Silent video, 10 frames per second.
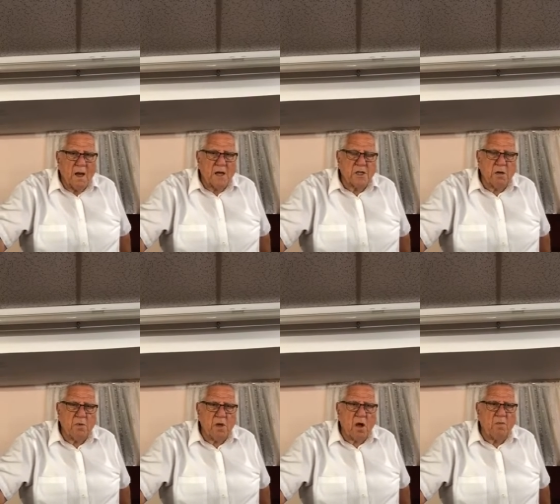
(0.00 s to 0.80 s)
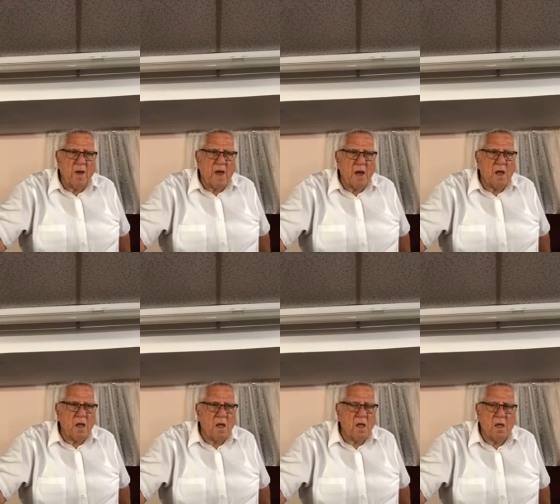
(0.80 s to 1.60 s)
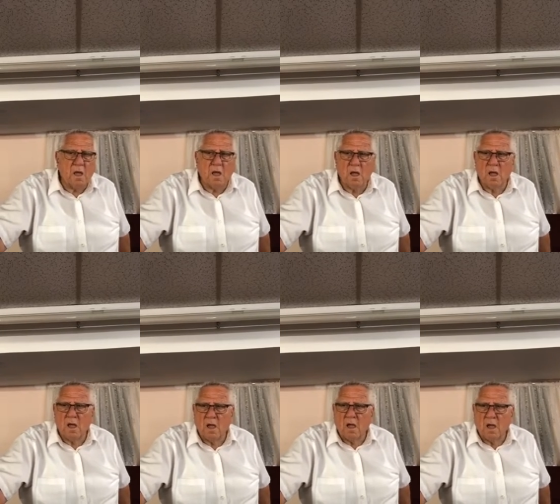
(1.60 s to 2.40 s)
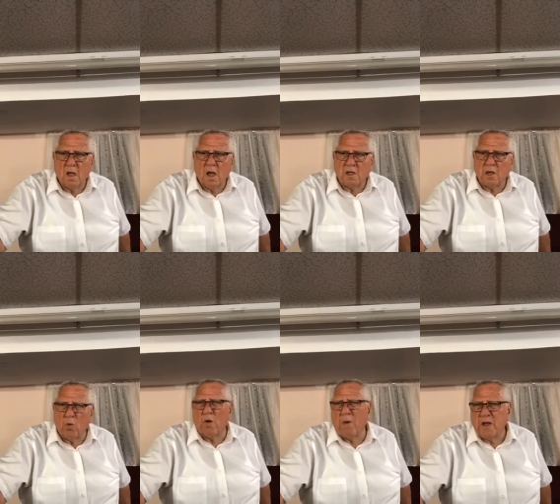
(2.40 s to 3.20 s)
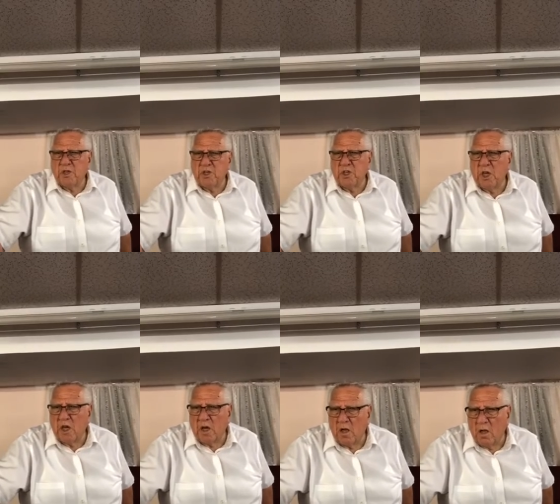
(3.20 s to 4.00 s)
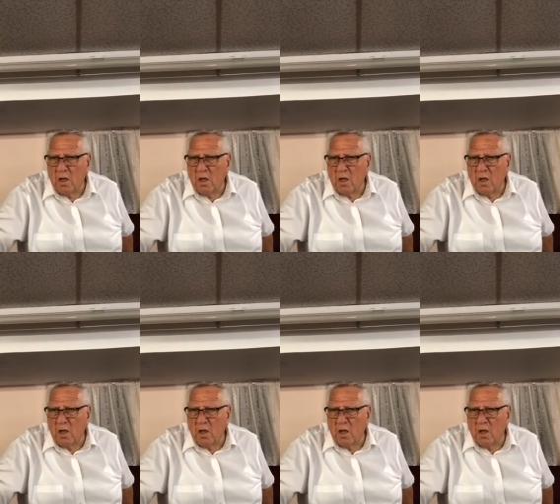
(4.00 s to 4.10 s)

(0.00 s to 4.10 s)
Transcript: And I said, but young man, I said, what about your sin?